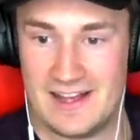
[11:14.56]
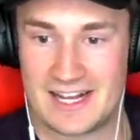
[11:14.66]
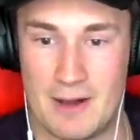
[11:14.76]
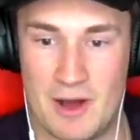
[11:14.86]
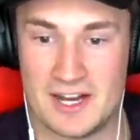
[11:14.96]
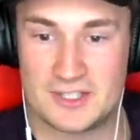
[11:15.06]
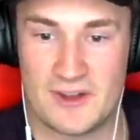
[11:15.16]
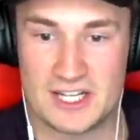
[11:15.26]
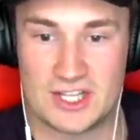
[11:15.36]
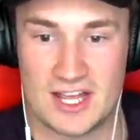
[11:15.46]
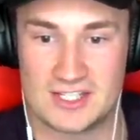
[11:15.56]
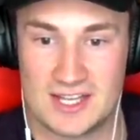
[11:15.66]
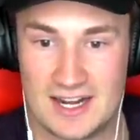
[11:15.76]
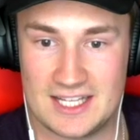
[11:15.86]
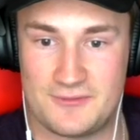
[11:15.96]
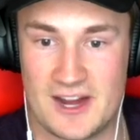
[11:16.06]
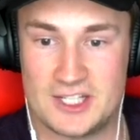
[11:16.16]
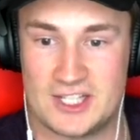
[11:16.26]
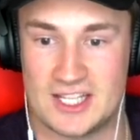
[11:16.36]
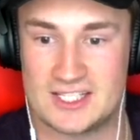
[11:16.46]
Come on, let's finish this. Let's
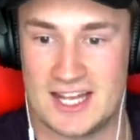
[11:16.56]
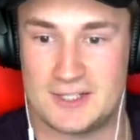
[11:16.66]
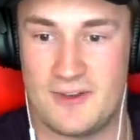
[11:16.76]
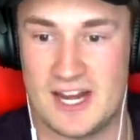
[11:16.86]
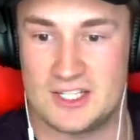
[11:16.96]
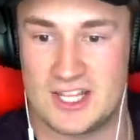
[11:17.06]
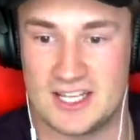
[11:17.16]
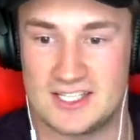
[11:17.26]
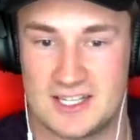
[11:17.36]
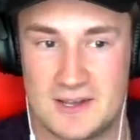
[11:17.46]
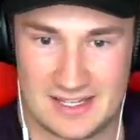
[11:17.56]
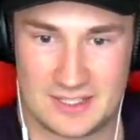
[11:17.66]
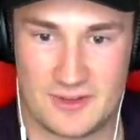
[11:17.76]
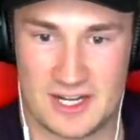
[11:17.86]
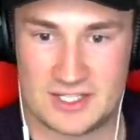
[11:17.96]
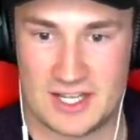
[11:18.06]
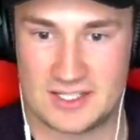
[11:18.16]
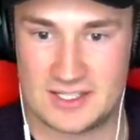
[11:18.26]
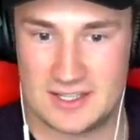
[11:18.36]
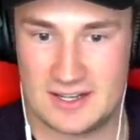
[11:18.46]
finish this. Let's finish this. Let's no finish
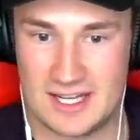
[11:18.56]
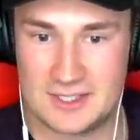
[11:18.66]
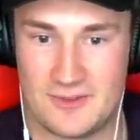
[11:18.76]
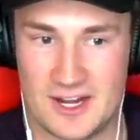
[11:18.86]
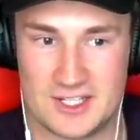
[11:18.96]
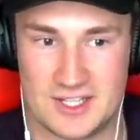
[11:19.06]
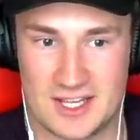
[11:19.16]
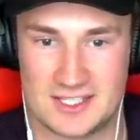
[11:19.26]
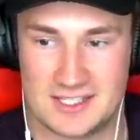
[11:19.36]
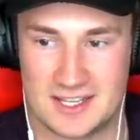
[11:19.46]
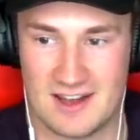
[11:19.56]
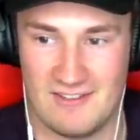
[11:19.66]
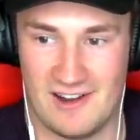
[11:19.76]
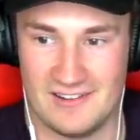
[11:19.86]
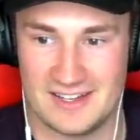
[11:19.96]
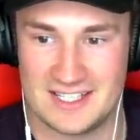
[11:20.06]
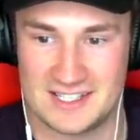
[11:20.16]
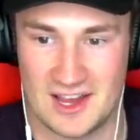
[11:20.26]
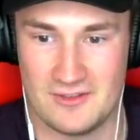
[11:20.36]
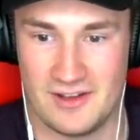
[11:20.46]
cornering. This. Let's finish this. Come on, this
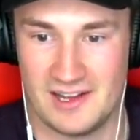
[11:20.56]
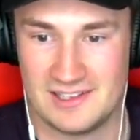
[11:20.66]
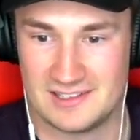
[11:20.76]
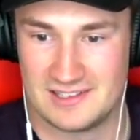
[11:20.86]
is over.